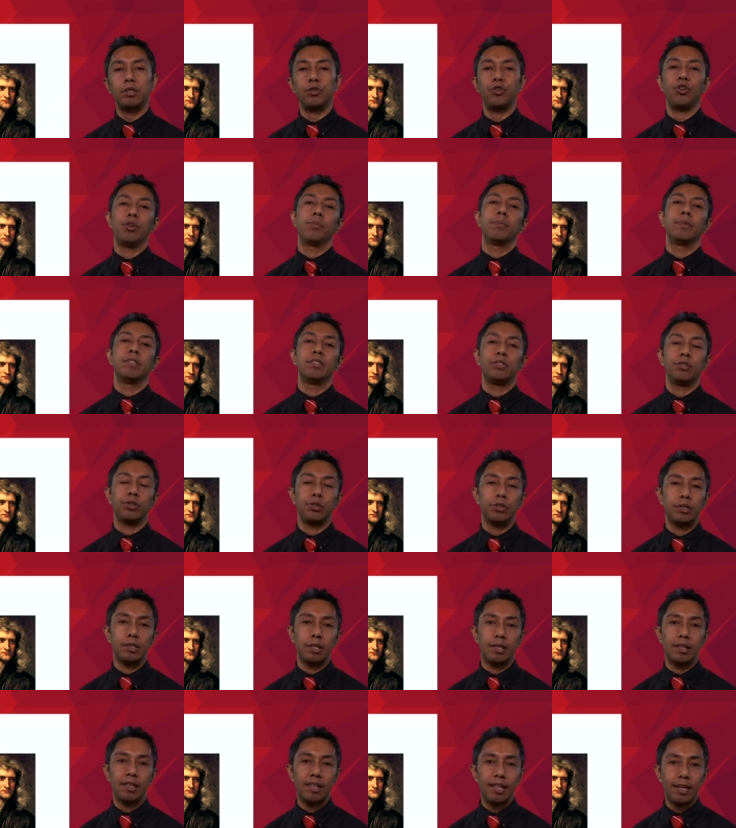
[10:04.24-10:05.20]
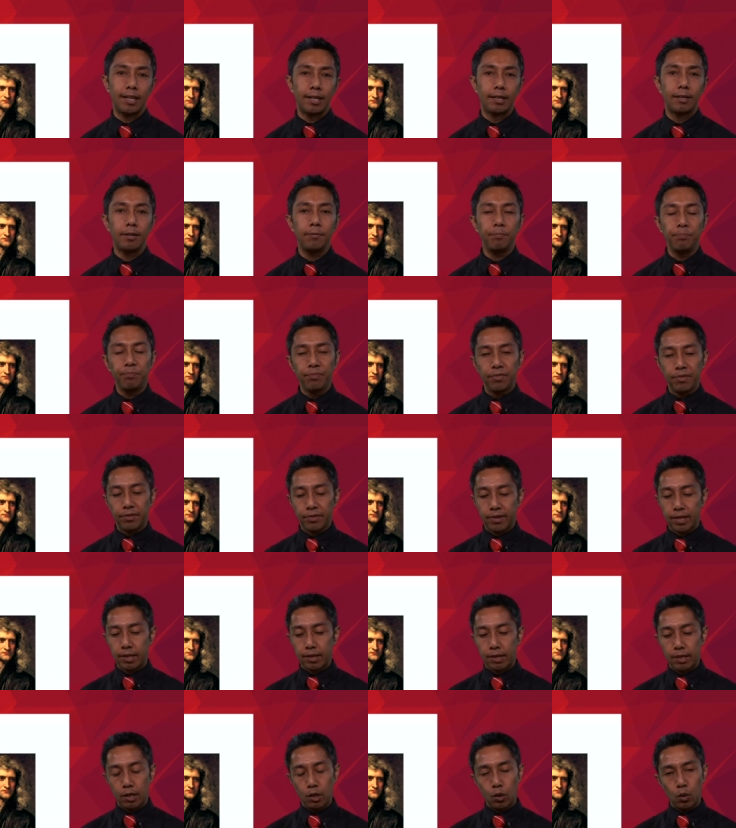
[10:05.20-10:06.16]
humans used to think
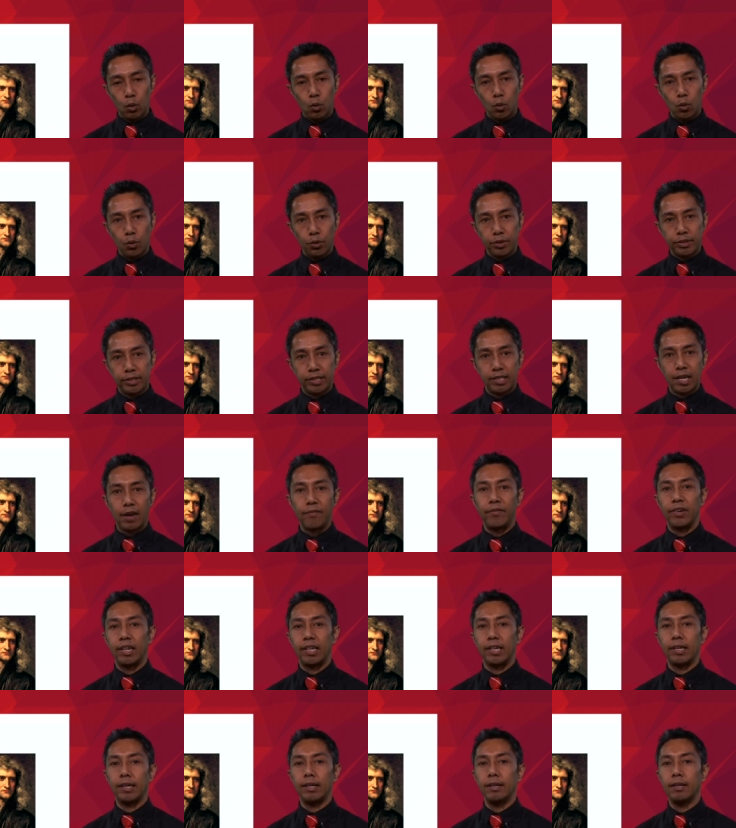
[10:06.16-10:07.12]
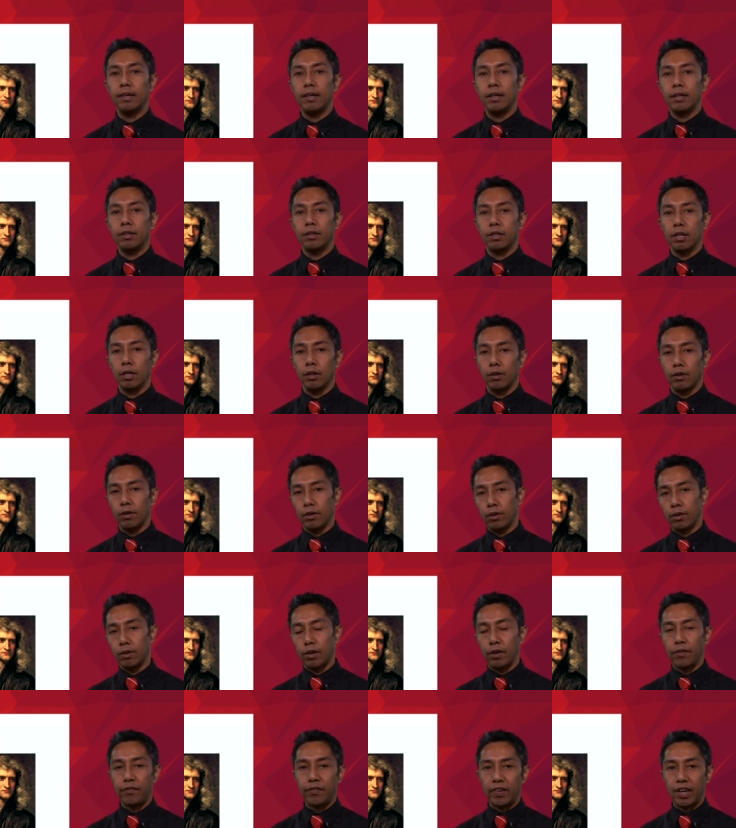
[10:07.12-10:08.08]
that the laws governing the
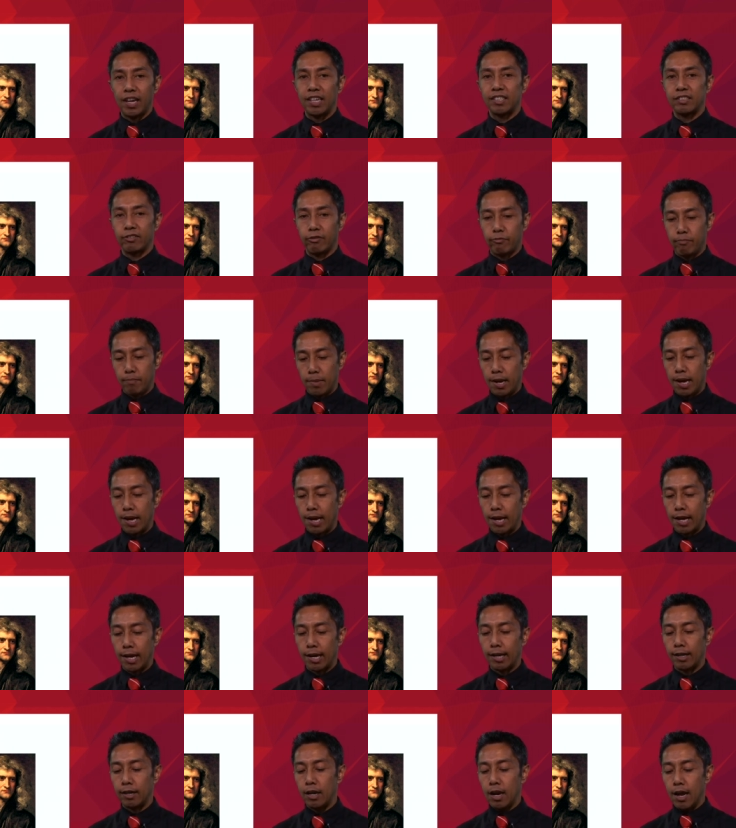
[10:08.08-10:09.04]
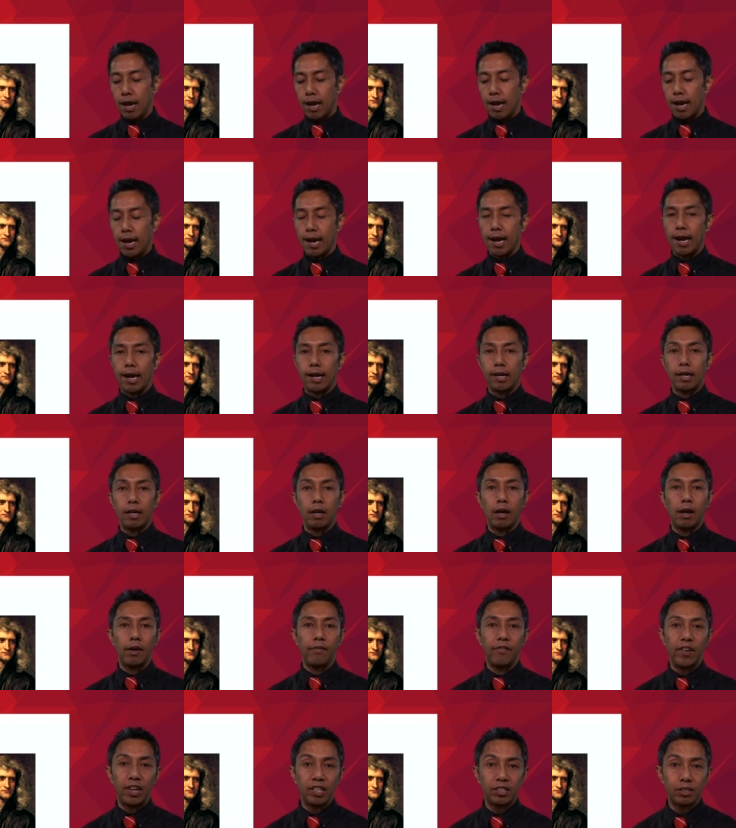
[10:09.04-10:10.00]
affairs of man and
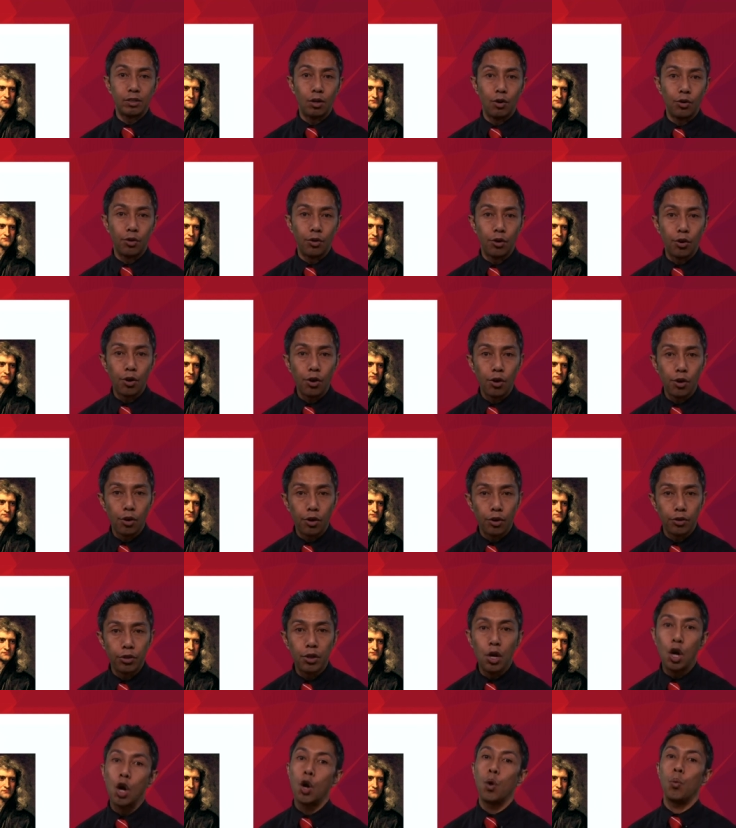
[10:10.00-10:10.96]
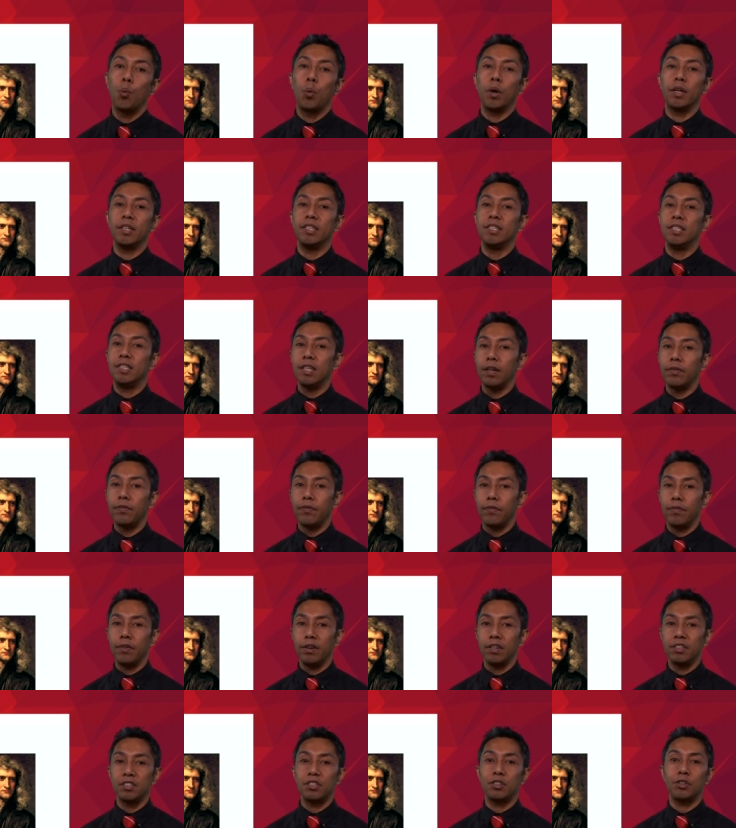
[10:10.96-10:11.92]
events on Earth were
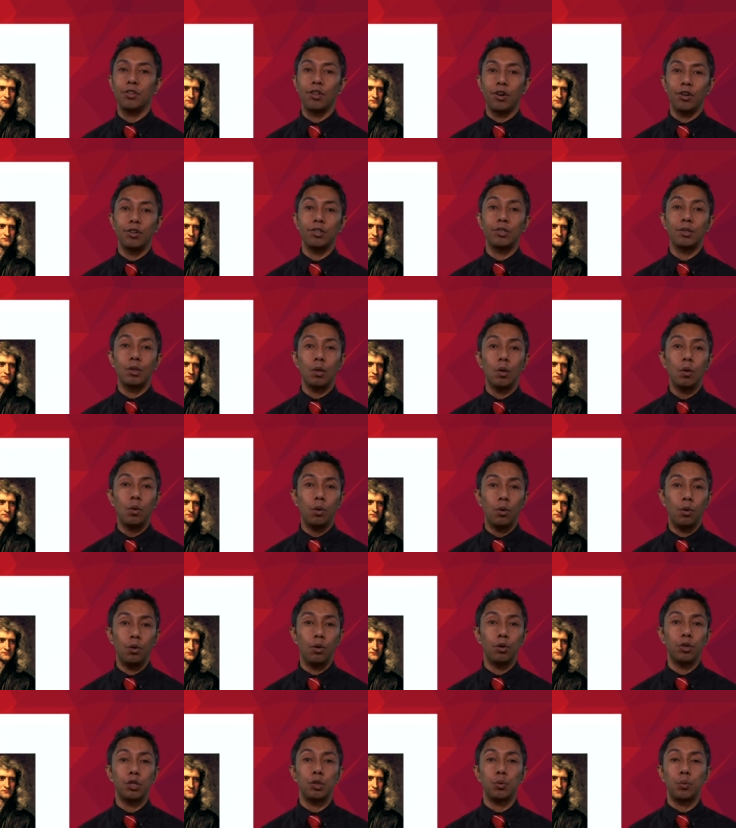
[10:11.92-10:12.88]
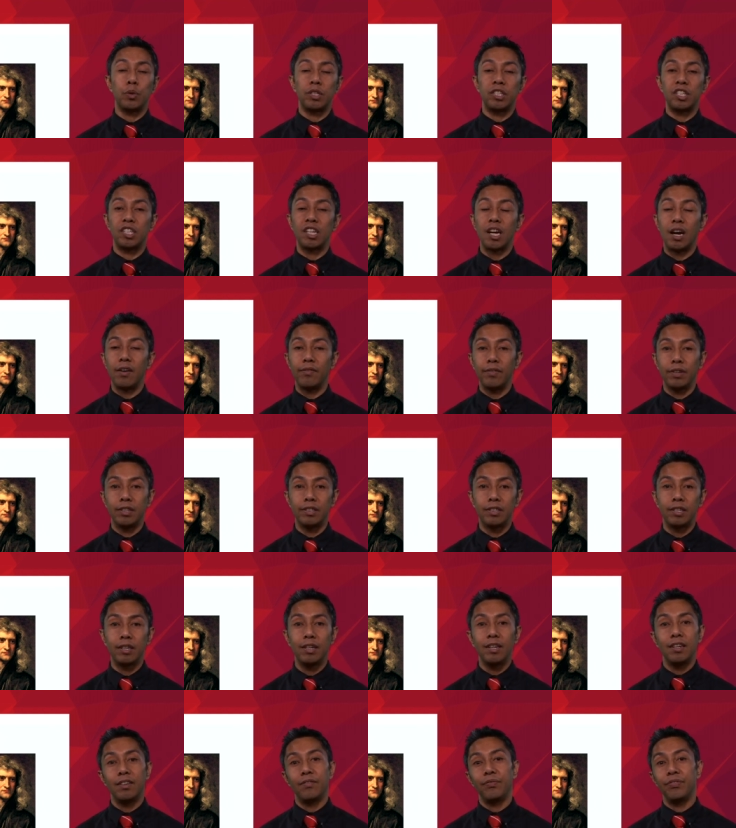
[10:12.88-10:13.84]
different to those laws which governed
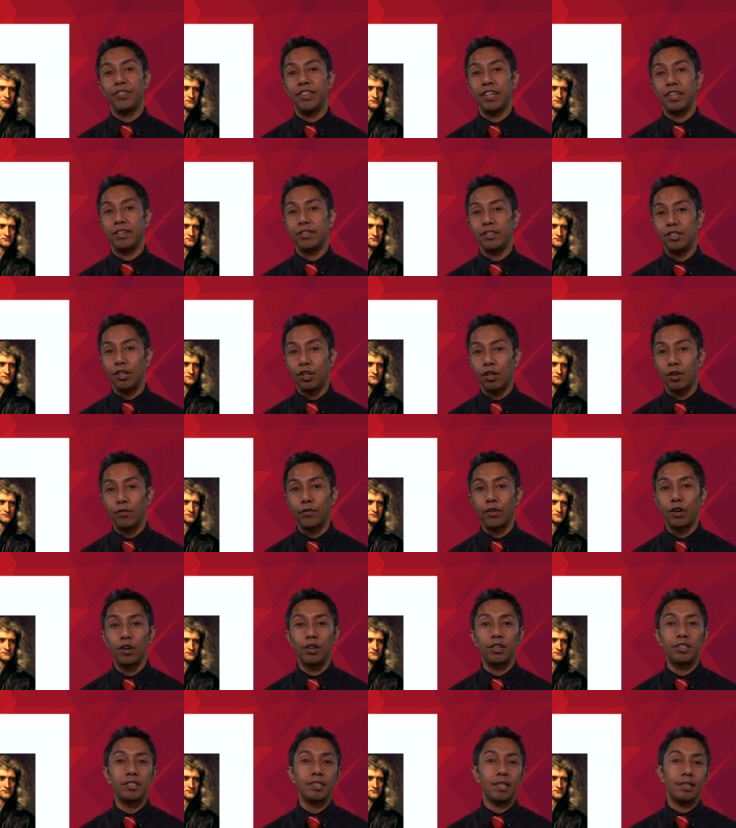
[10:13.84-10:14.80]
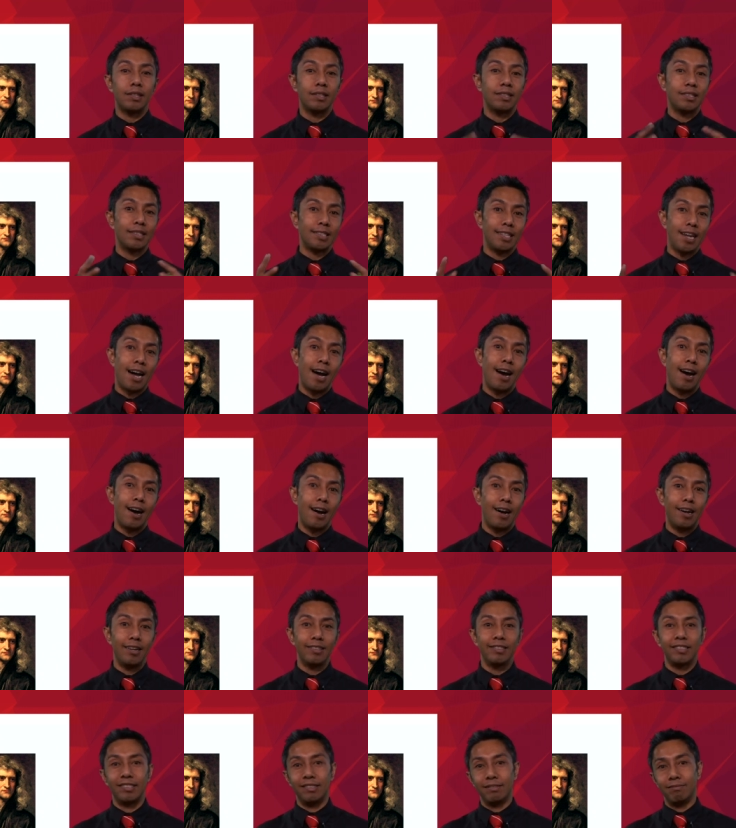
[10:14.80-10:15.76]
the universe and
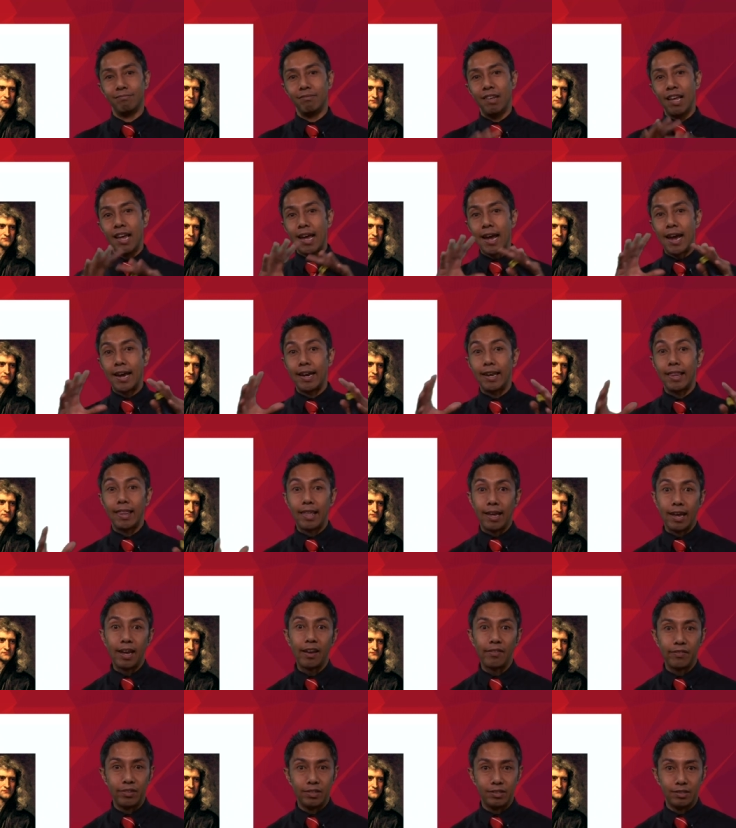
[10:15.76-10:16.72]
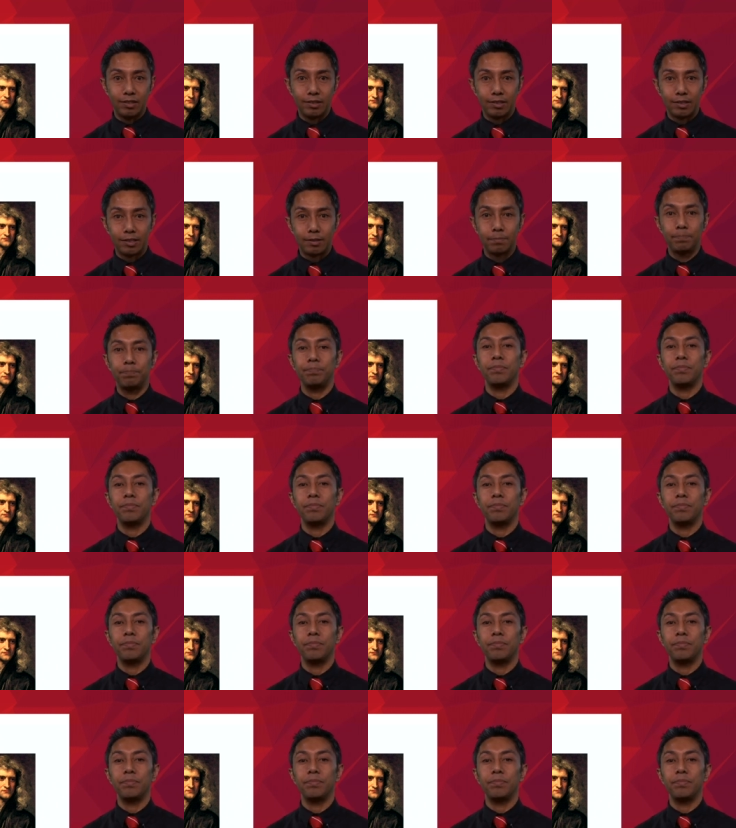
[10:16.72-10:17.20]
stars and, and the heavens.